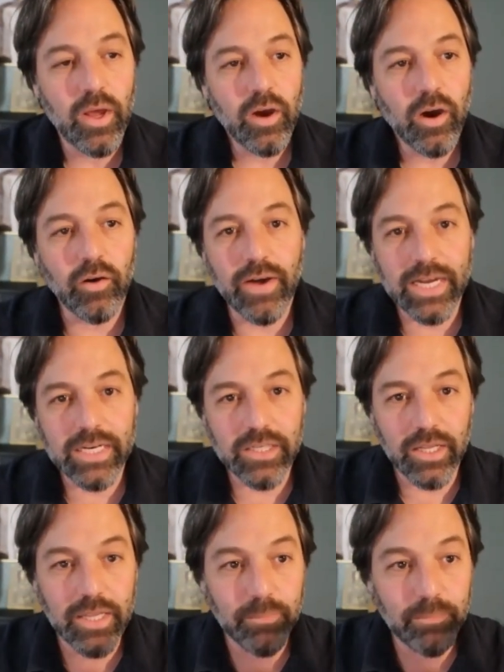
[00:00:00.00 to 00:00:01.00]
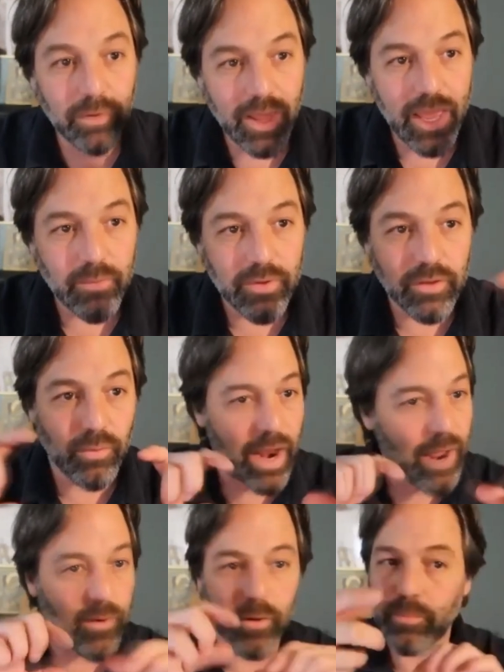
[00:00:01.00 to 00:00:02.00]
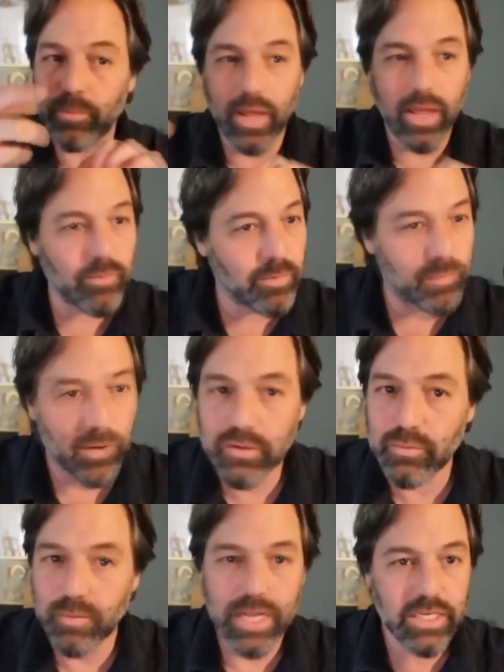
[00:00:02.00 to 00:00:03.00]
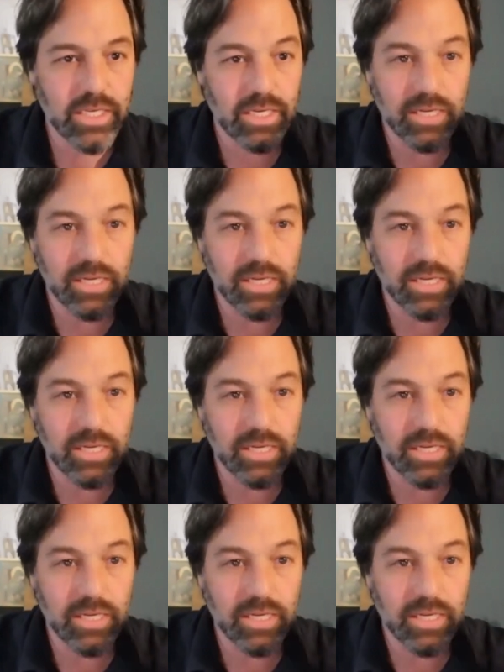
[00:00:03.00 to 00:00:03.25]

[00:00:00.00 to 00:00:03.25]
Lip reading: of actually playing with grammar and playing with punctuation.